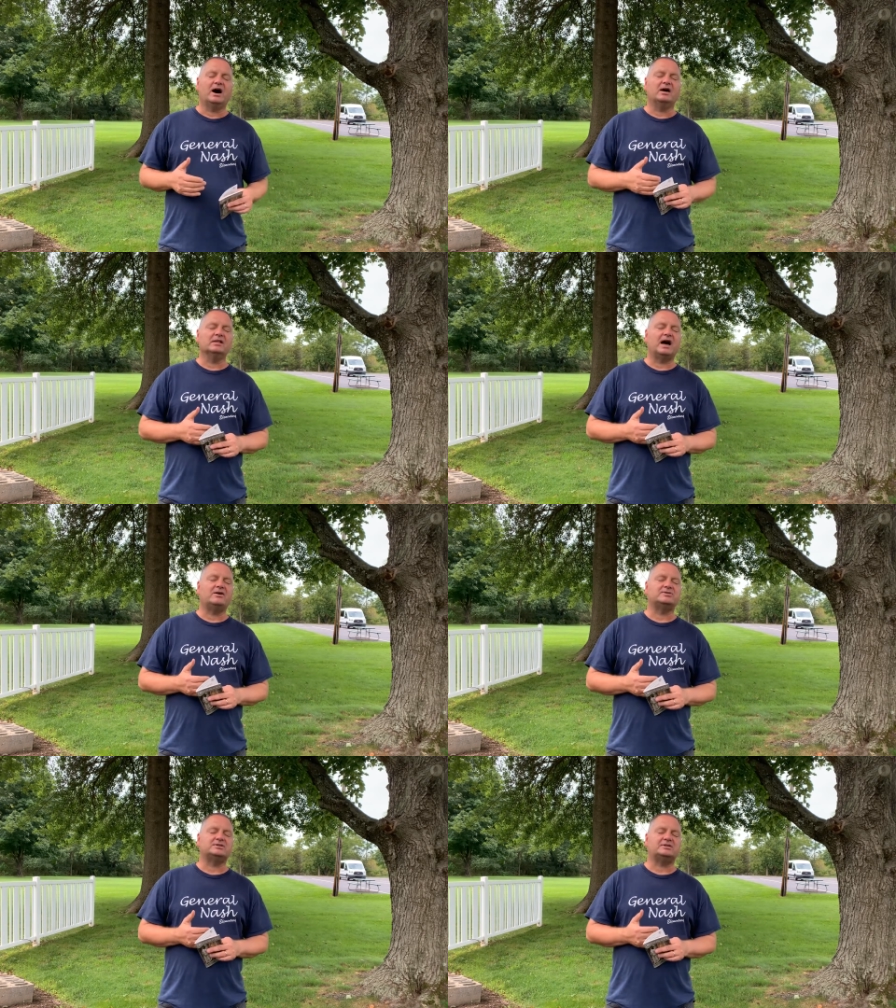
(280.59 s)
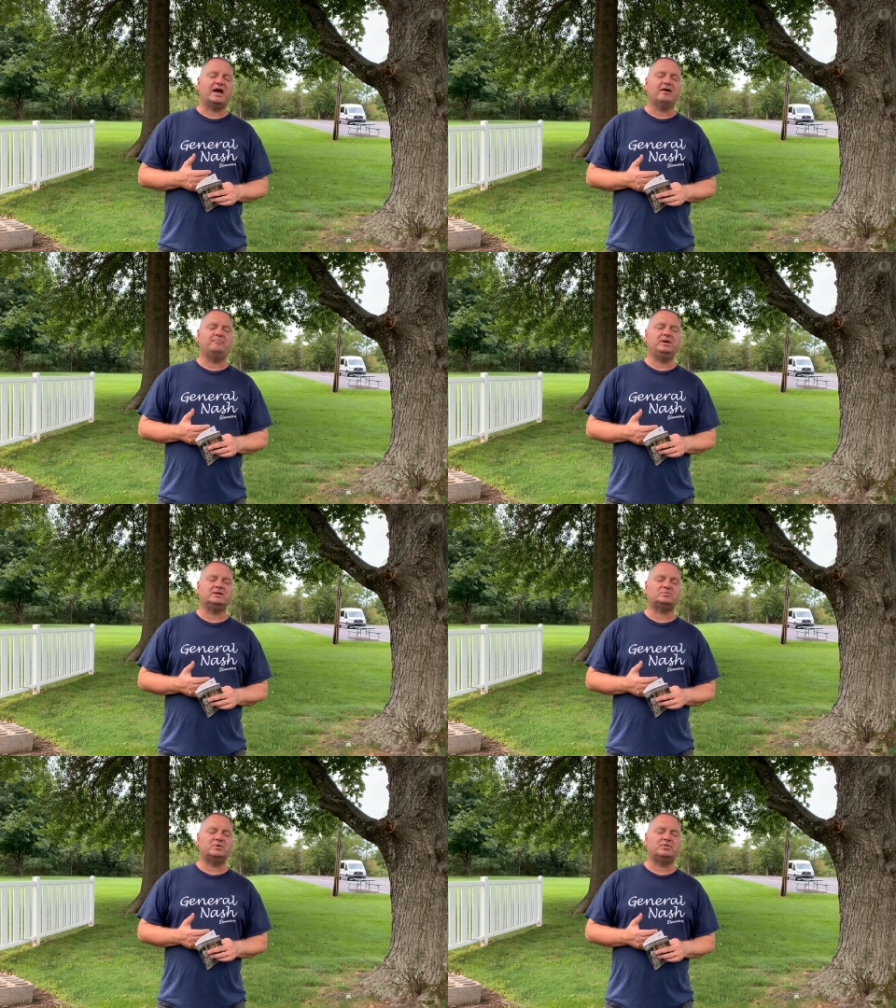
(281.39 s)
allows us to have
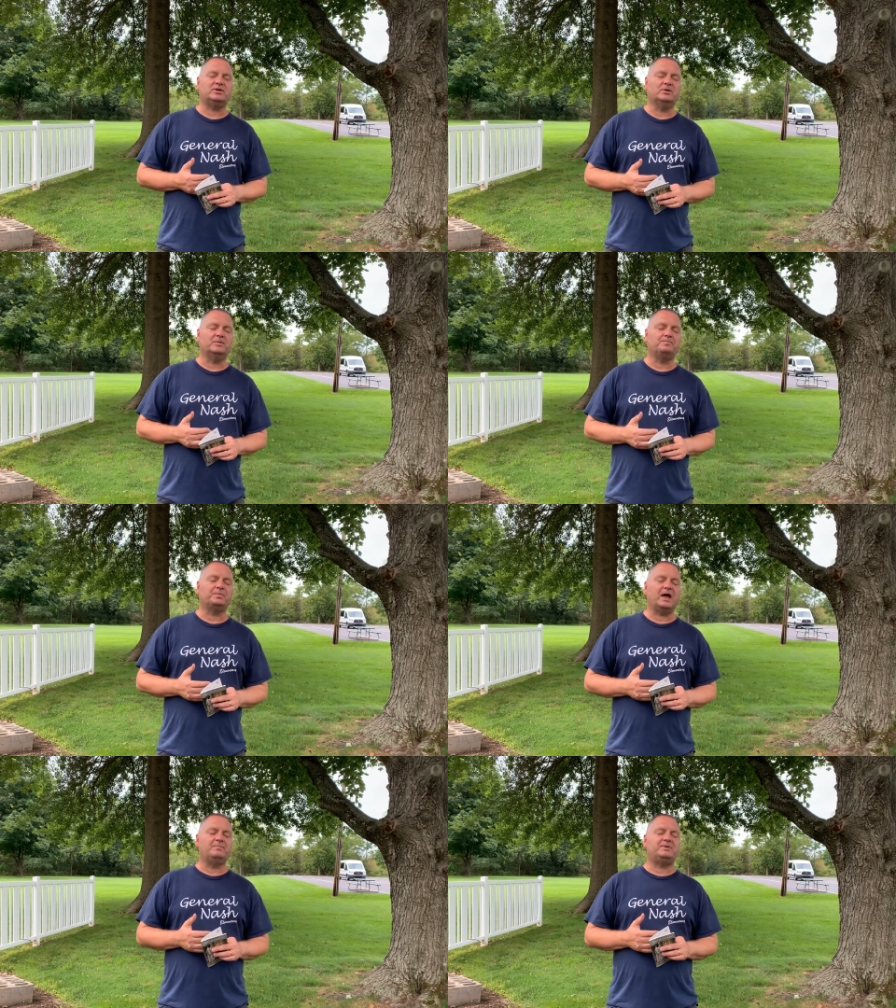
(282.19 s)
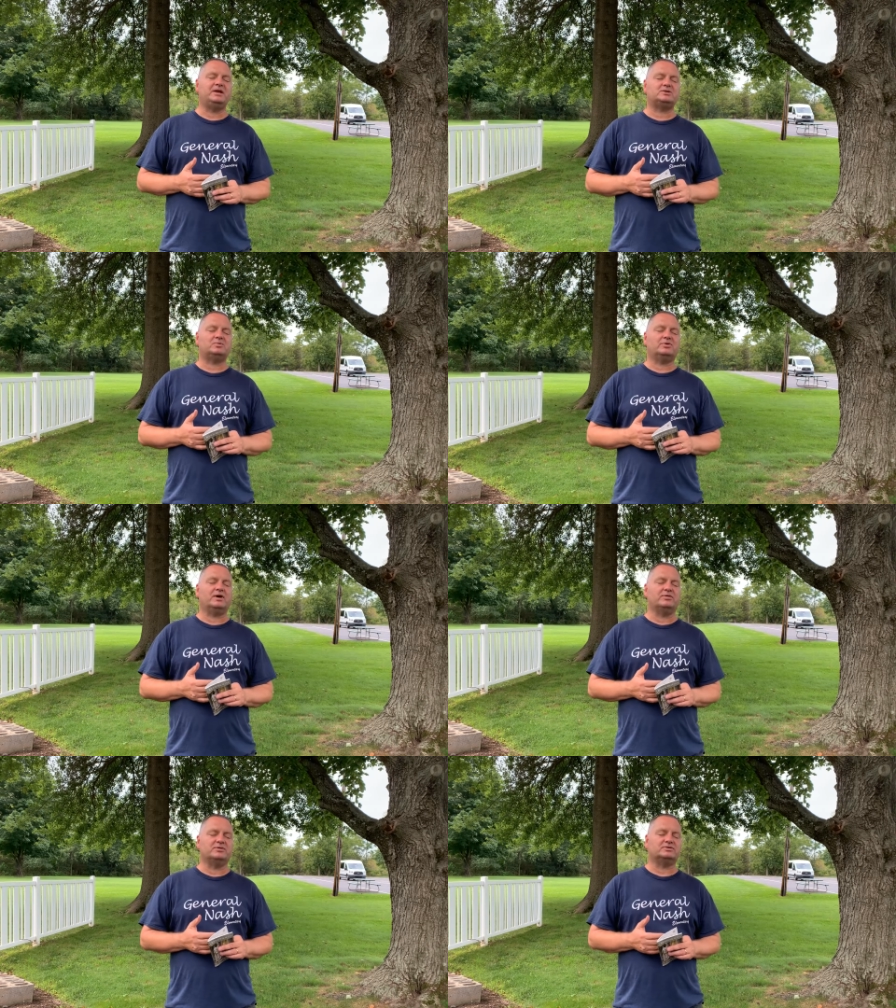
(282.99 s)
peace with you and peace with
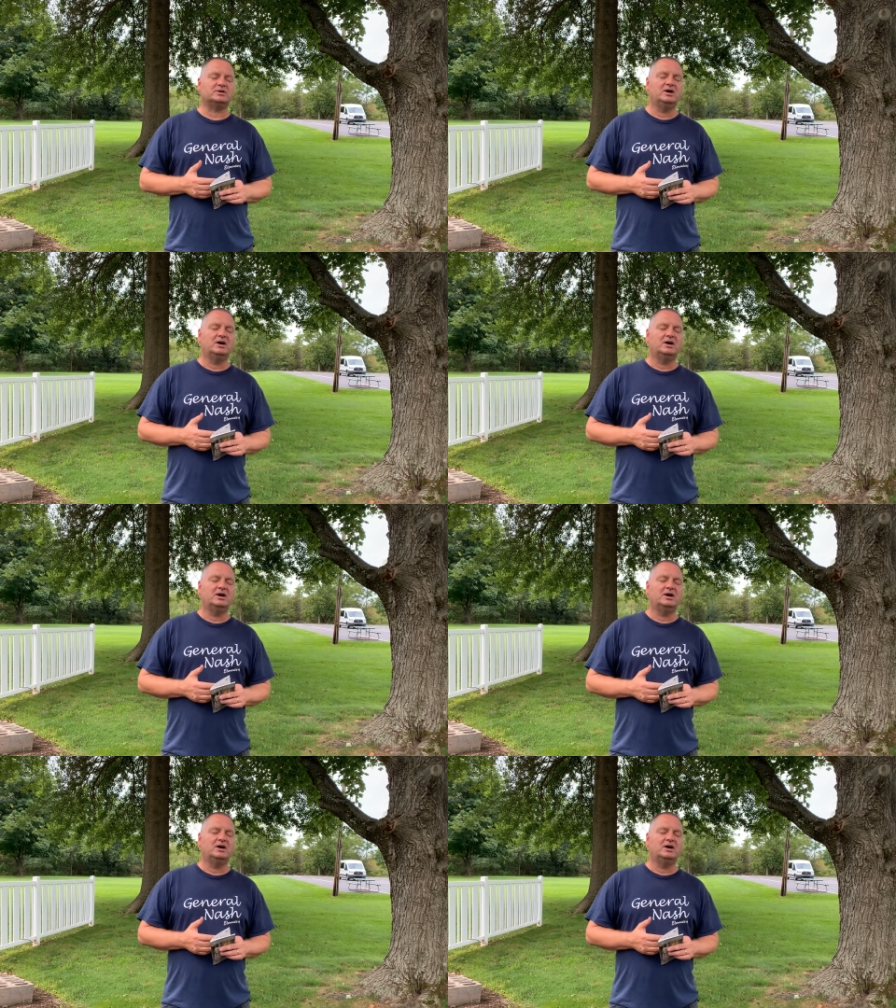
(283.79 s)
others